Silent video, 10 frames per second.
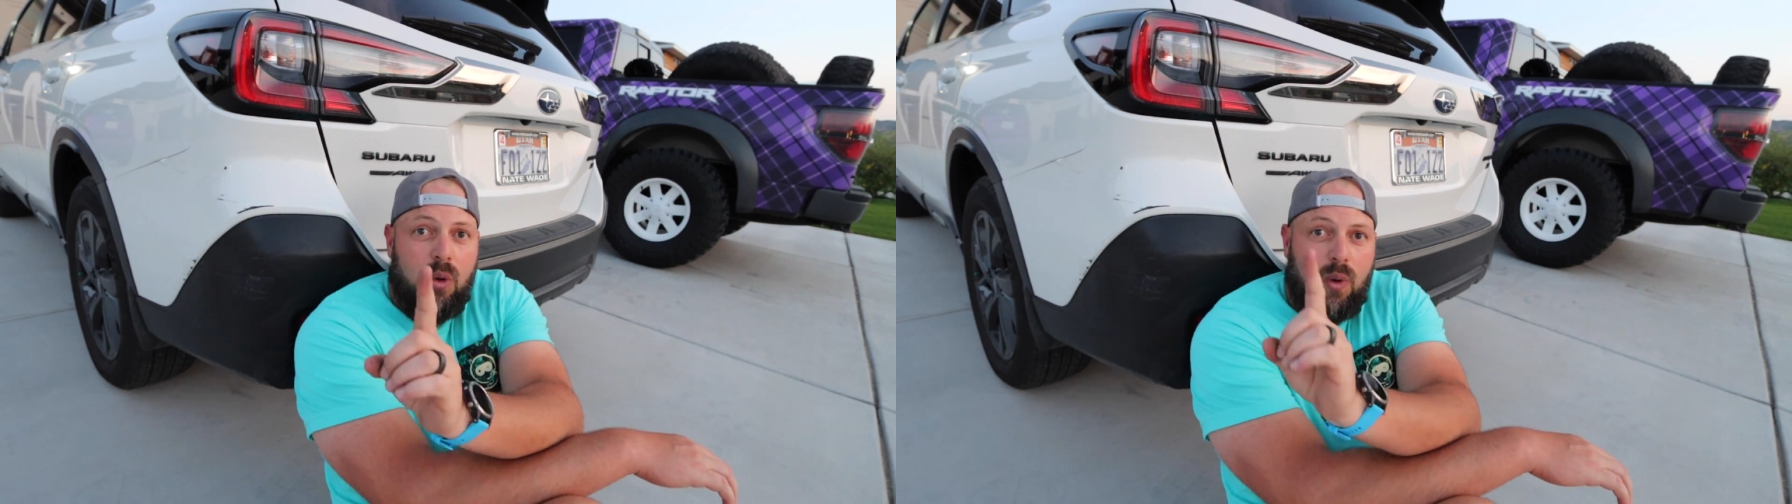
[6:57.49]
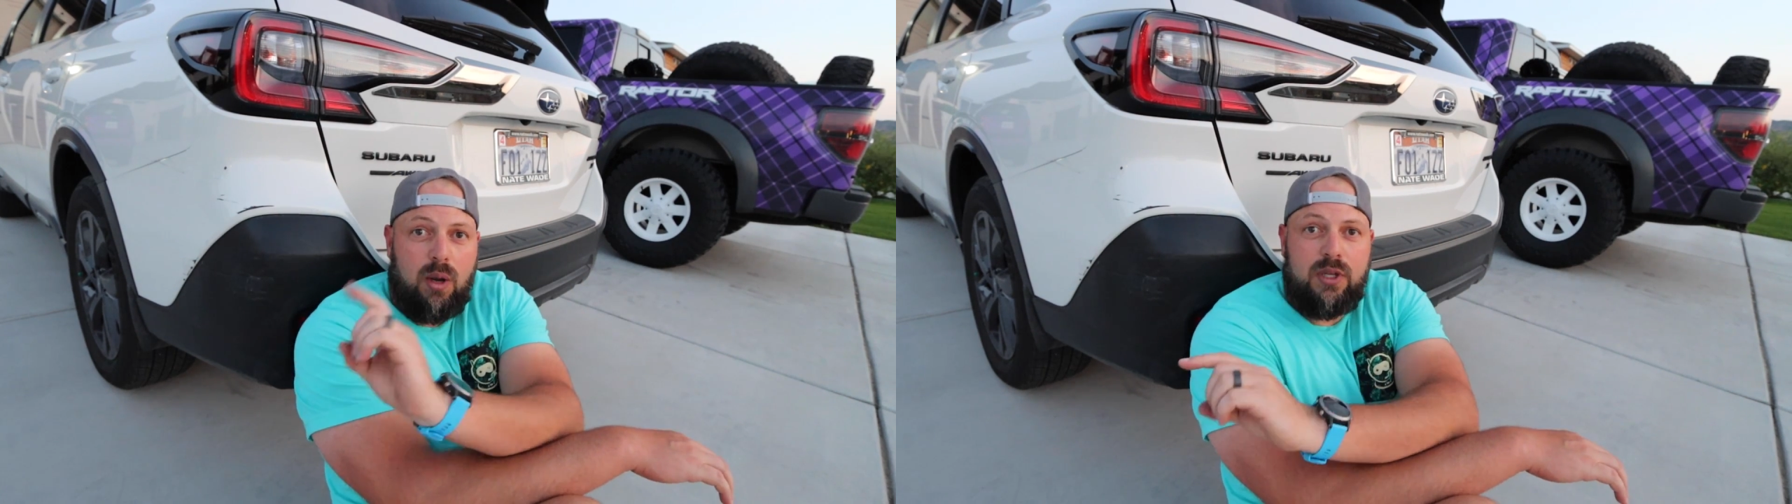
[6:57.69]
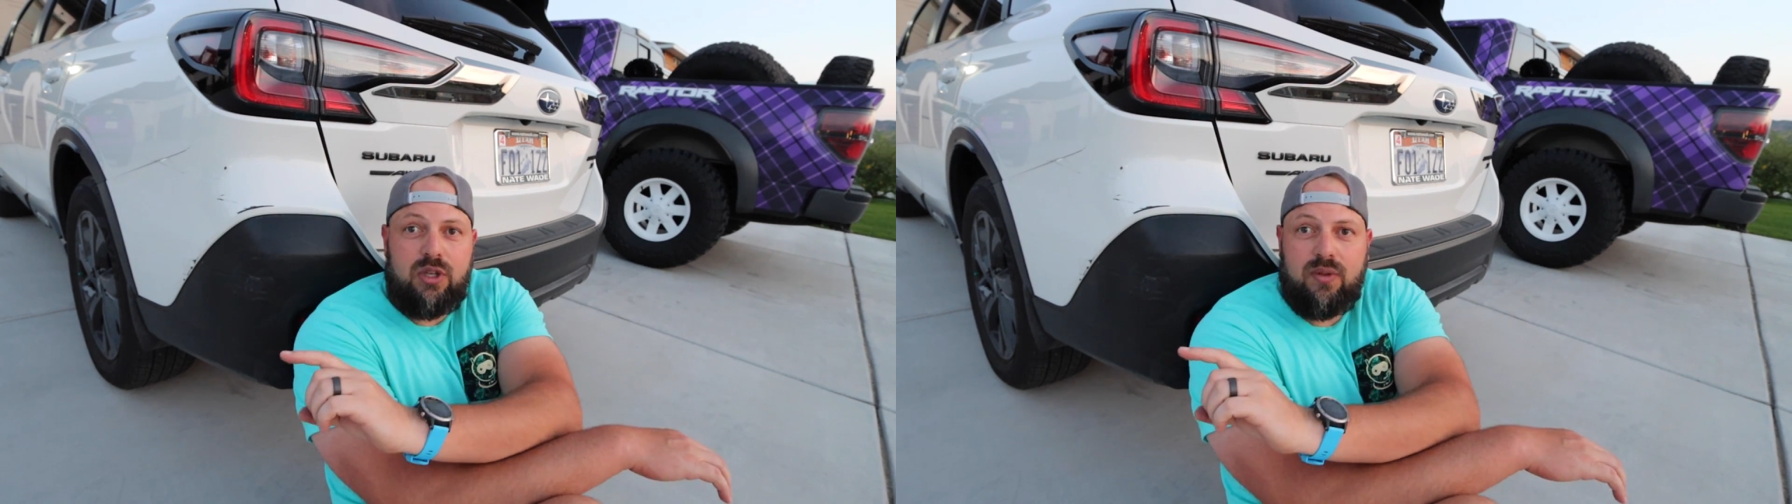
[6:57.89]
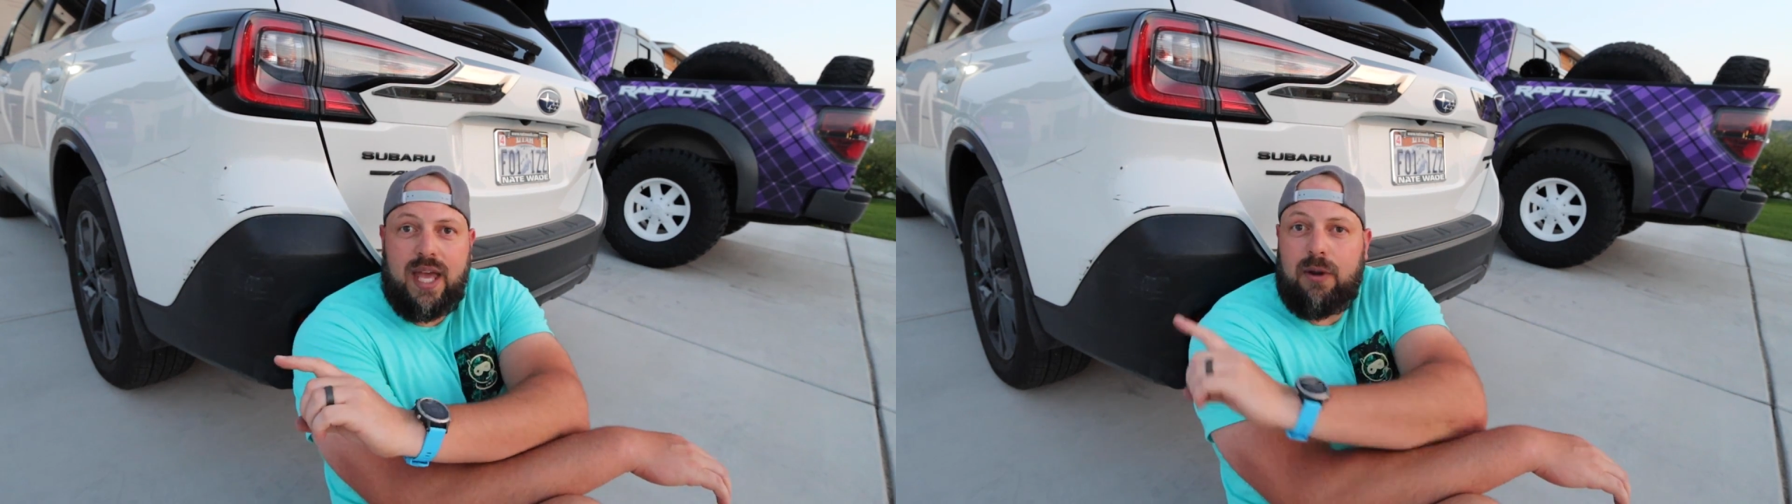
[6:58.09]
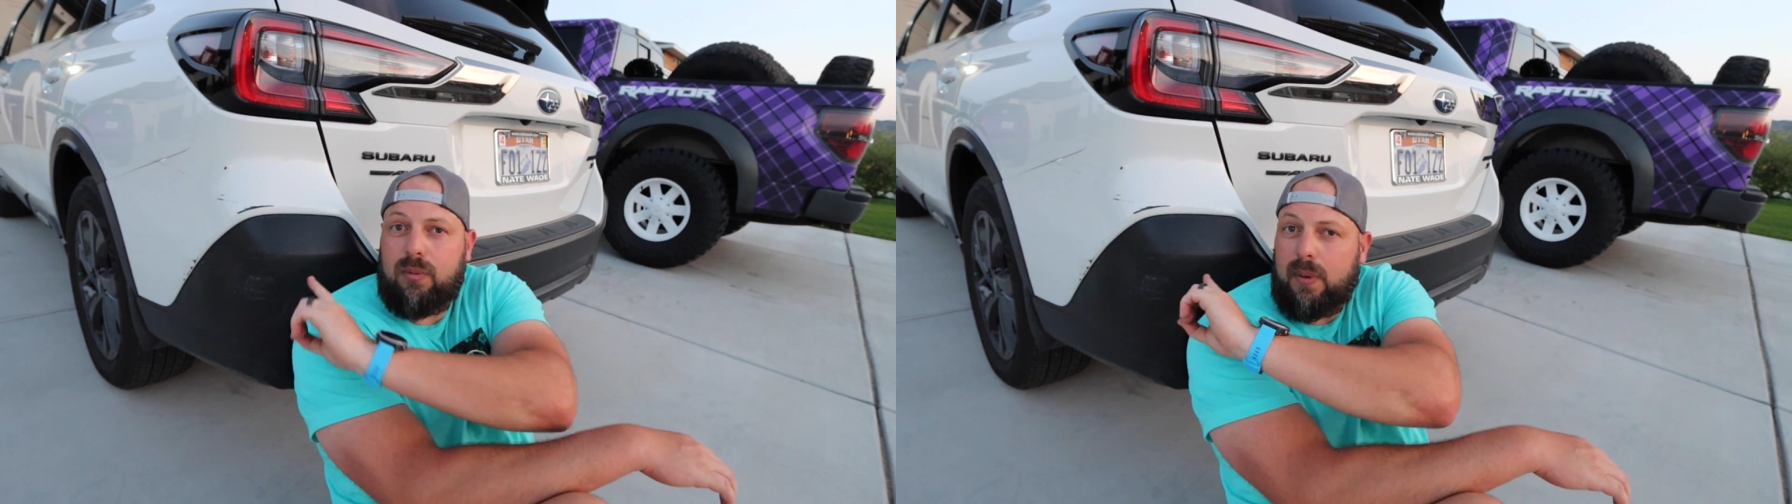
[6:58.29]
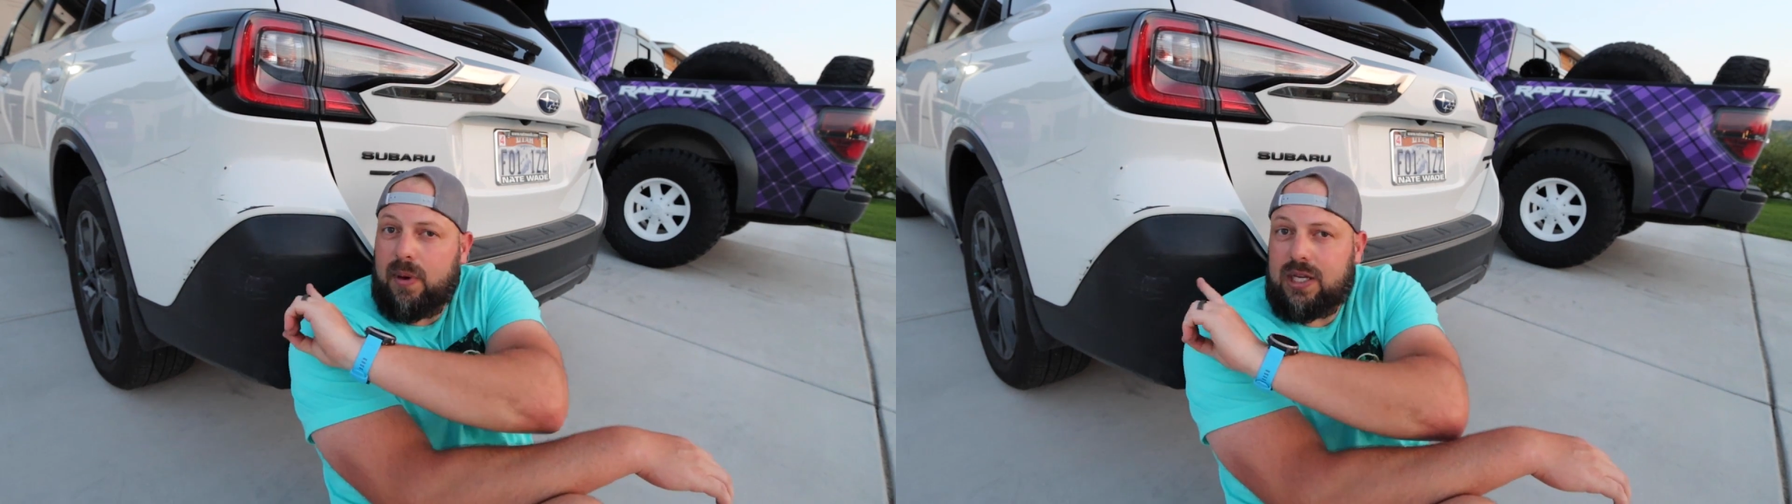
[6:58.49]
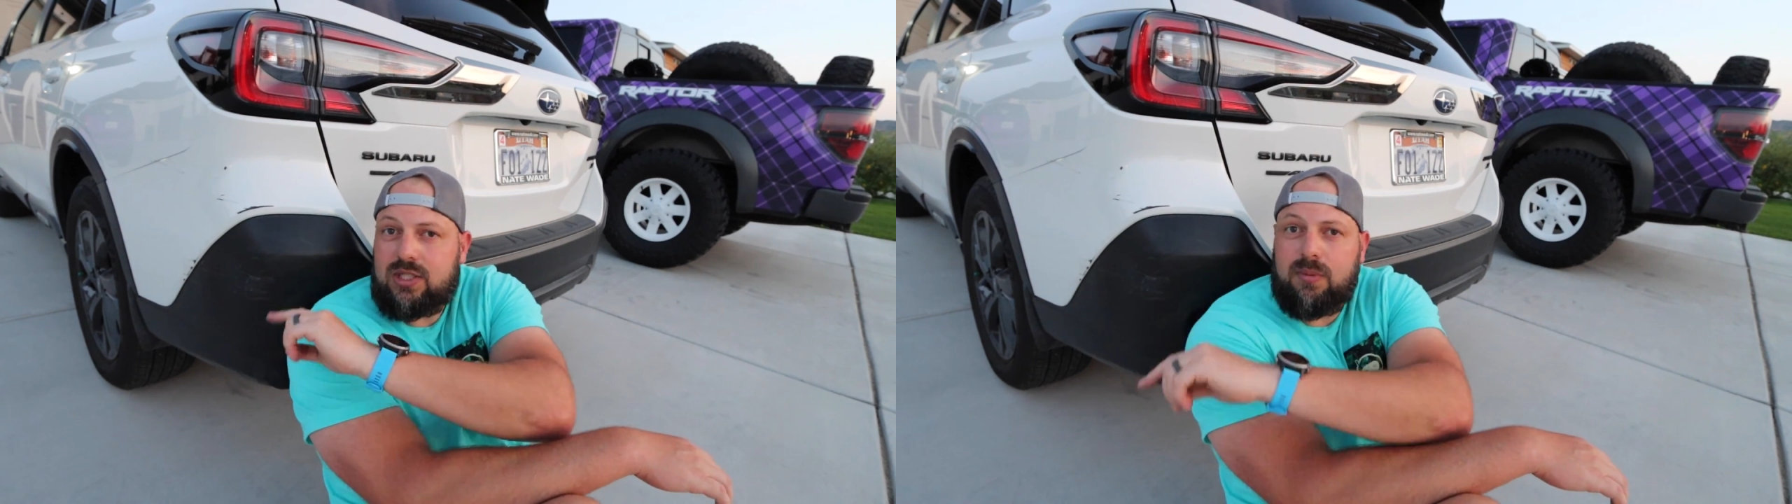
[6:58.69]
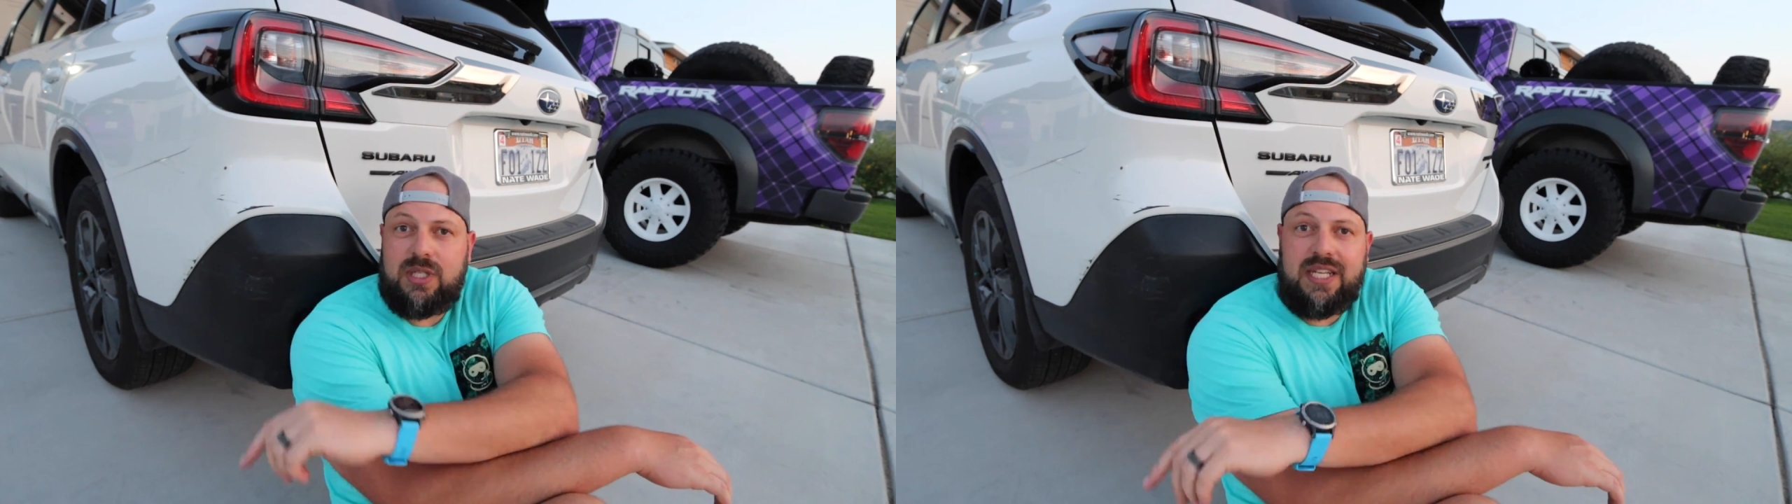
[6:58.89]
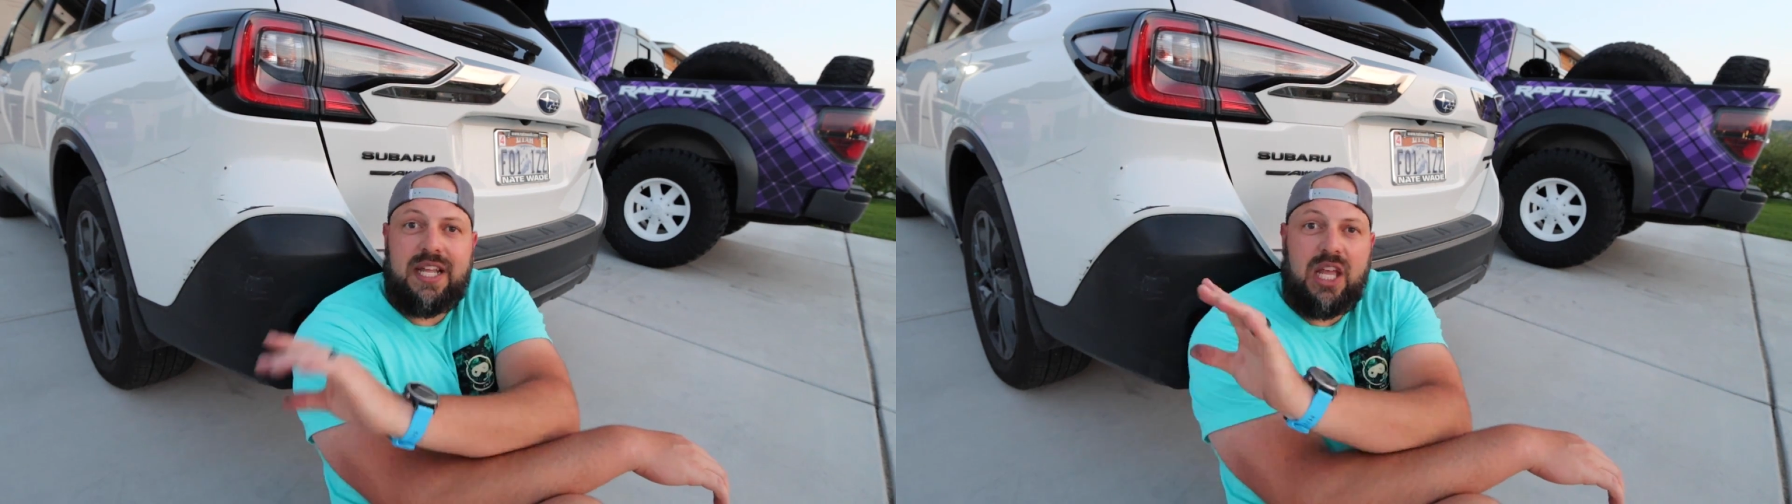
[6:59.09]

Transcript: While we do that, remember how someone did a